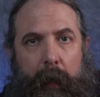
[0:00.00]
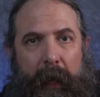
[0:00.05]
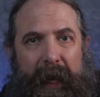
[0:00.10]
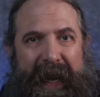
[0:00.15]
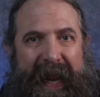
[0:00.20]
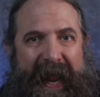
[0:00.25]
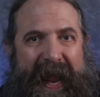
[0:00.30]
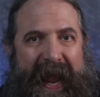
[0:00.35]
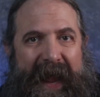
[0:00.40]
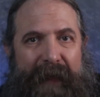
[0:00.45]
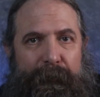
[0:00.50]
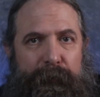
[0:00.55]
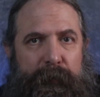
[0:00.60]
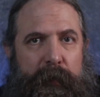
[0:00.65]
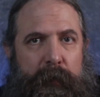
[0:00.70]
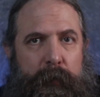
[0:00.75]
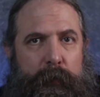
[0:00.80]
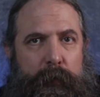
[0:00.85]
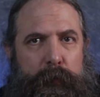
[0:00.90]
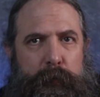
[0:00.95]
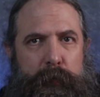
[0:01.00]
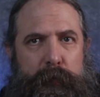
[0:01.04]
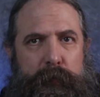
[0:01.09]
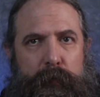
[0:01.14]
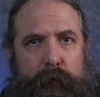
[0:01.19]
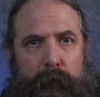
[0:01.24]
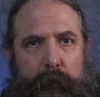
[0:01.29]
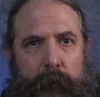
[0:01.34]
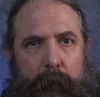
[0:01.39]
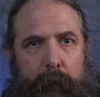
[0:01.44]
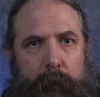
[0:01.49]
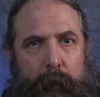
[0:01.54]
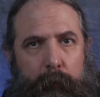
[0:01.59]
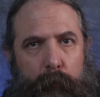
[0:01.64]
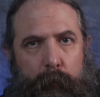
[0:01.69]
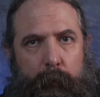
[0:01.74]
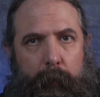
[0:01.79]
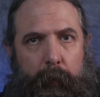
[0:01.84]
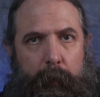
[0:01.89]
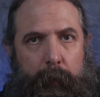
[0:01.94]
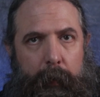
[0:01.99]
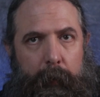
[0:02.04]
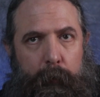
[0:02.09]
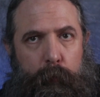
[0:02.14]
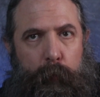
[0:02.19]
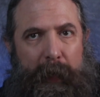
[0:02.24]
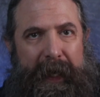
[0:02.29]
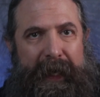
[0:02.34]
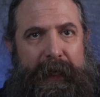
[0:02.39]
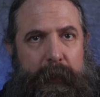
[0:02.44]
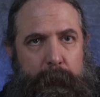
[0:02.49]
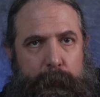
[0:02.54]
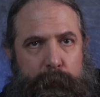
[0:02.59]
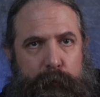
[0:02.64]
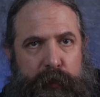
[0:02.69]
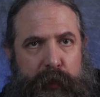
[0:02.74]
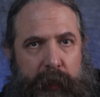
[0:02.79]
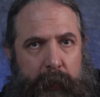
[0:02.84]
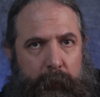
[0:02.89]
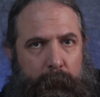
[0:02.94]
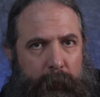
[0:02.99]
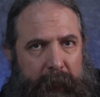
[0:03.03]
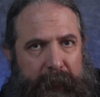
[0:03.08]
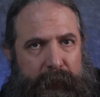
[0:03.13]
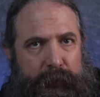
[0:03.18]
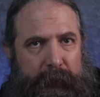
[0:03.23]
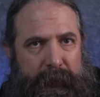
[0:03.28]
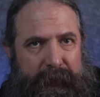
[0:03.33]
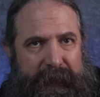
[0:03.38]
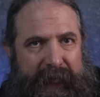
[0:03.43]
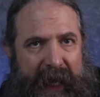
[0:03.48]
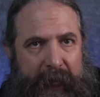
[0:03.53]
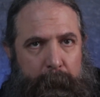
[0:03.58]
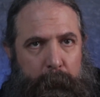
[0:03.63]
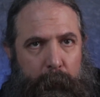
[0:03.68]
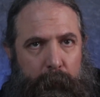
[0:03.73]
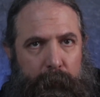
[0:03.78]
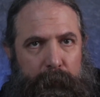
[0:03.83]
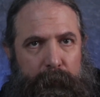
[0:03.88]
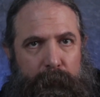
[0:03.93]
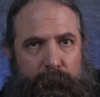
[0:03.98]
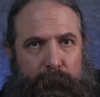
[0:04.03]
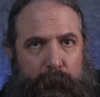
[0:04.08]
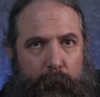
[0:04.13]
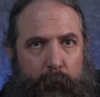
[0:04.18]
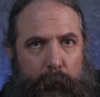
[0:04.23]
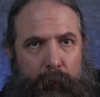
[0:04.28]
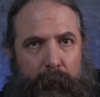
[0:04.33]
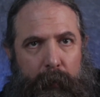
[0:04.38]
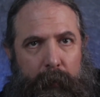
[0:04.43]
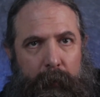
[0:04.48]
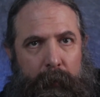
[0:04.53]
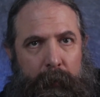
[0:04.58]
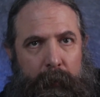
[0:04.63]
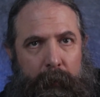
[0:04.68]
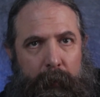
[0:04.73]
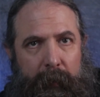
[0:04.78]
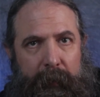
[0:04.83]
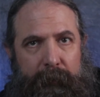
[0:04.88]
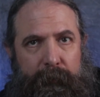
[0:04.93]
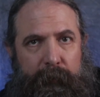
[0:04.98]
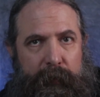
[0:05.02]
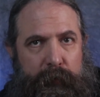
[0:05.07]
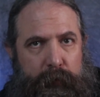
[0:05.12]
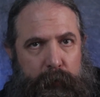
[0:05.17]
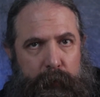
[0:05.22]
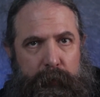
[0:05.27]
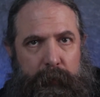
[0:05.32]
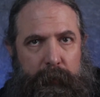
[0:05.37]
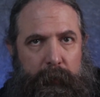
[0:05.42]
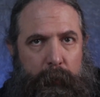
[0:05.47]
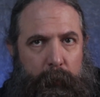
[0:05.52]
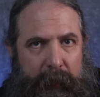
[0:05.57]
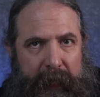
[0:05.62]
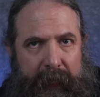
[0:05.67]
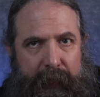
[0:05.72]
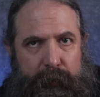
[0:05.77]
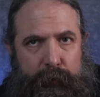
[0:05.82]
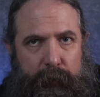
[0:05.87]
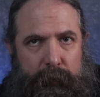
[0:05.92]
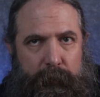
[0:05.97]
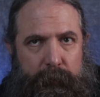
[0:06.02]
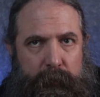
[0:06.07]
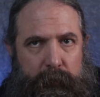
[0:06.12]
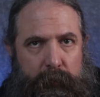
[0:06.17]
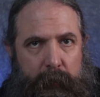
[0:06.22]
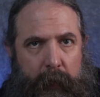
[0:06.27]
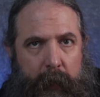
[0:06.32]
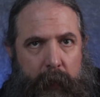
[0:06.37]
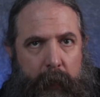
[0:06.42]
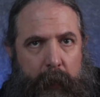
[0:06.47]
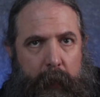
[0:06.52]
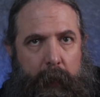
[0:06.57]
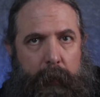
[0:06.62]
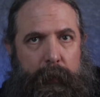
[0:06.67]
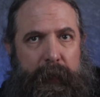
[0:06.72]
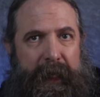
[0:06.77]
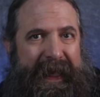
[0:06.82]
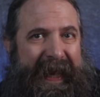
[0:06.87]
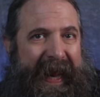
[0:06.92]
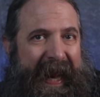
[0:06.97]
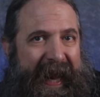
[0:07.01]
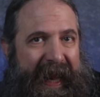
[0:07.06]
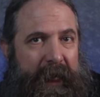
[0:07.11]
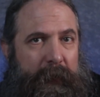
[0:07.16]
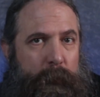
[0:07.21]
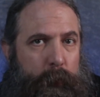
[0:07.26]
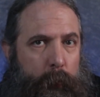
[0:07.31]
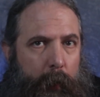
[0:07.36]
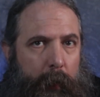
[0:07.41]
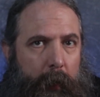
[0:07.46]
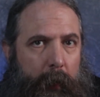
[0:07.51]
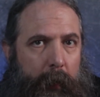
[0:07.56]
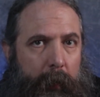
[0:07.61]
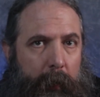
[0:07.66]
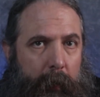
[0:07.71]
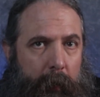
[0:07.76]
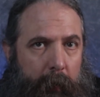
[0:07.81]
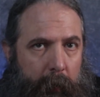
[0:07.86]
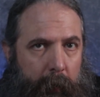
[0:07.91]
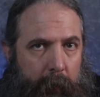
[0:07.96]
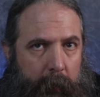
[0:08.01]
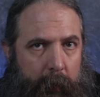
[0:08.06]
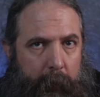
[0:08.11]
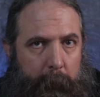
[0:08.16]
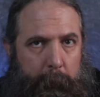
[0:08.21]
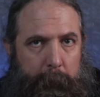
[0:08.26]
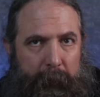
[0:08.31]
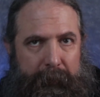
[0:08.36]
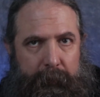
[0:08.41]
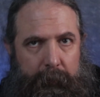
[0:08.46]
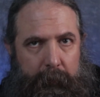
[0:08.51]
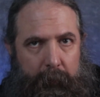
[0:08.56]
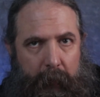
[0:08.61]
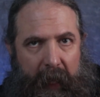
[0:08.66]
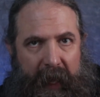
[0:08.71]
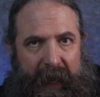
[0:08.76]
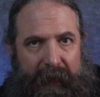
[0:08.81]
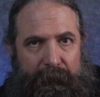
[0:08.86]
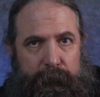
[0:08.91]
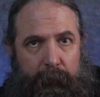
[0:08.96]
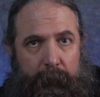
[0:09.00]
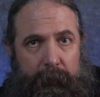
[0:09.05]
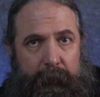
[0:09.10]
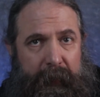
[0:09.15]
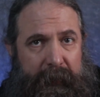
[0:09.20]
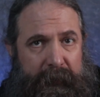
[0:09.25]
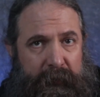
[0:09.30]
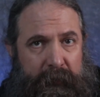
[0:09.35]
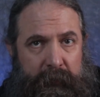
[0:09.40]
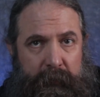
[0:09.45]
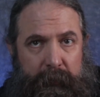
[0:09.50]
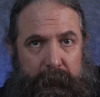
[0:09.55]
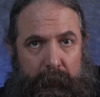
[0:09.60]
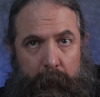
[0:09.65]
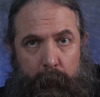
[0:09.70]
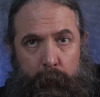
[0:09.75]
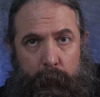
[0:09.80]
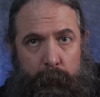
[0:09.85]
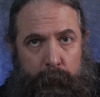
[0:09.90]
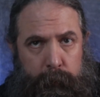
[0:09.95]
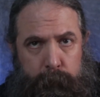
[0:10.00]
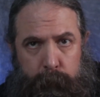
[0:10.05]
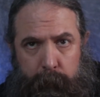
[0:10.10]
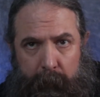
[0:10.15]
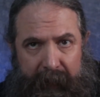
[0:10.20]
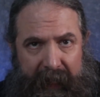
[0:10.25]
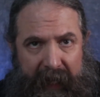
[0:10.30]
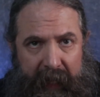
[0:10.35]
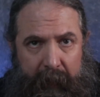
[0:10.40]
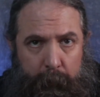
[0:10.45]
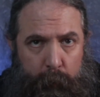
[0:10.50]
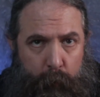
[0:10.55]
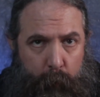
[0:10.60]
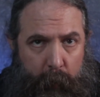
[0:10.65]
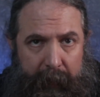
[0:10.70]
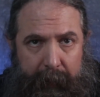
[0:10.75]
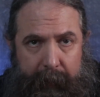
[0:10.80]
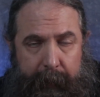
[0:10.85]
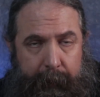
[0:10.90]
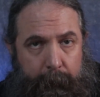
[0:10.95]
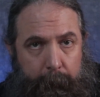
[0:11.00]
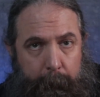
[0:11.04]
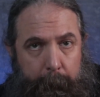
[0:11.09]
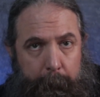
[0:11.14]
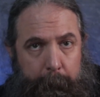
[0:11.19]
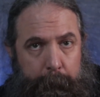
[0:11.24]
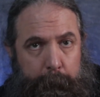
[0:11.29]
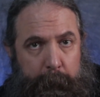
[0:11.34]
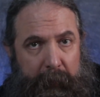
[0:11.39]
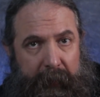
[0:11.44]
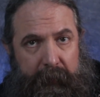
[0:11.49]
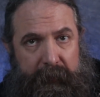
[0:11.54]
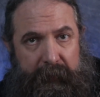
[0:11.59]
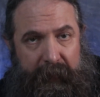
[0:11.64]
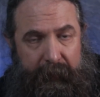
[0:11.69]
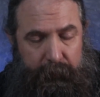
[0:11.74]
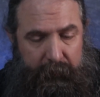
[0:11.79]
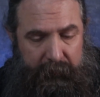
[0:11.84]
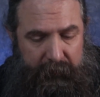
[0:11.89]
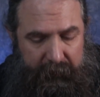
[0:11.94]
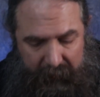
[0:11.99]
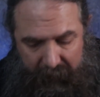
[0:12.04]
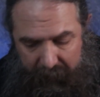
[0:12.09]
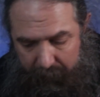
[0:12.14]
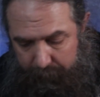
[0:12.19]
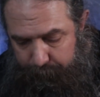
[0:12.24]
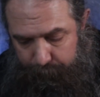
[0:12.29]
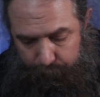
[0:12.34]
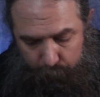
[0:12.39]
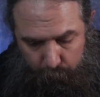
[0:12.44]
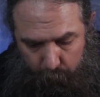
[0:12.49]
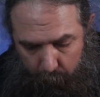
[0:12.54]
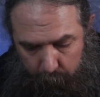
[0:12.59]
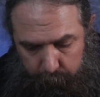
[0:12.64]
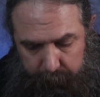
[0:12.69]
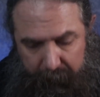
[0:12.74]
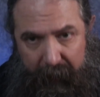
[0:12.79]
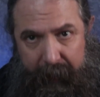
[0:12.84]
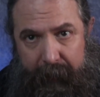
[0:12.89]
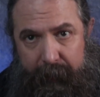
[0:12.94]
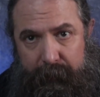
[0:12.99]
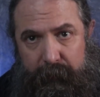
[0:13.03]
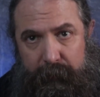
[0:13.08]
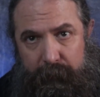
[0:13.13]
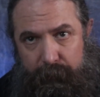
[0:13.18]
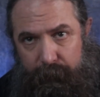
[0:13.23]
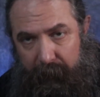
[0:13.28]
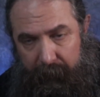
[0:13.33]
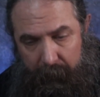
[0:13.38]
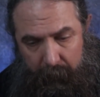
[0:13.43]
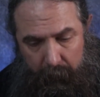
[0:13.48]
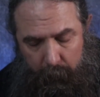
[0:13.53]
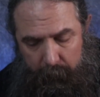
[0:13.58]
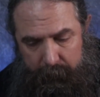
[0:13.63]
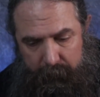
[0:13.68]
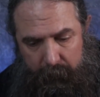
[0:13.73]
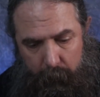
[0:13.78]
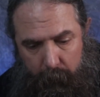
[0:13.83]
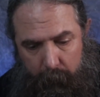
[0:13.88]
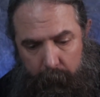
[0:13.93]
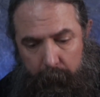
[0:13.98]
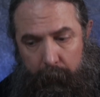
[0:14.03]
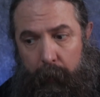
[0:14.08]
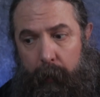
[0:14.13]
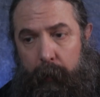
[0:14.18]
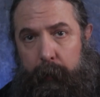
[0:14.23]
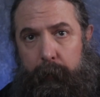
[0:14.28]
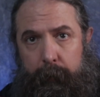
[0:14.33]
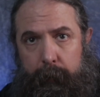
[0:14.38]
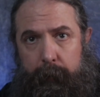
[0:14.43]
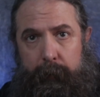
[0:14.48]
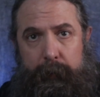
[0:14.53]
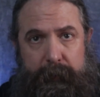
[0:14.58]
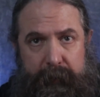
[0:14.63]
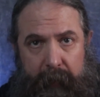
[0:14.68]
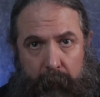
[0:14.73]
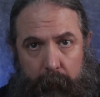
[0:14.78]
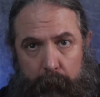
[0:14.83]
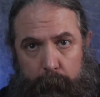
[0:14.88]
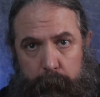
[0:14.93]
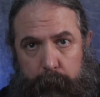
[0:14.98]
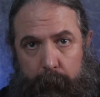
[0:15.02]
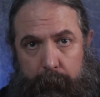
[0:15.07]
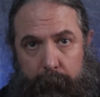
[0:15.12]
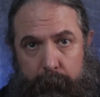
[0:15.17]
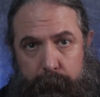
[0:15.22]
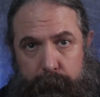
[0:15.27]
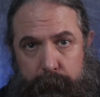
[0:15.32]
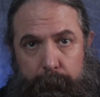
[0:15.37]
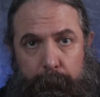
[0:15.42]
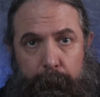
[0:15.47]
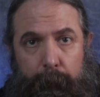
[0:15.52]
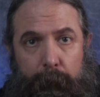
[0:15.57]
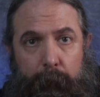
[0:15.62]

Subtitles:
I have used random generation tables for adventures and locations. They can work, but I find they slow the game way down because I have to stop, roll dice, figure out what's going on, and then tell the players.